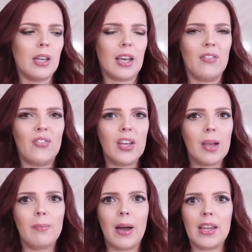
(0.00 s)
Like I feel
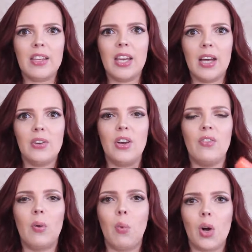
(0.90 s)
like by the end
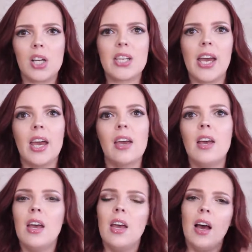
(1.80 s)
of a work
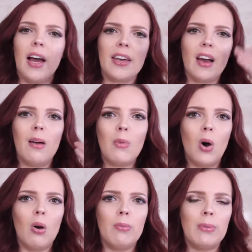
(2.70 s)
day, I come
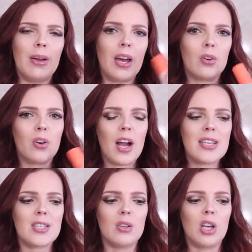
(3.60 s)
home and my under
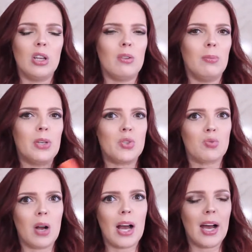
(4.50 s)
eyes look a little bit
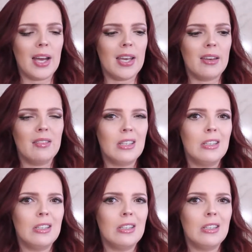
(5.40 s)
dry.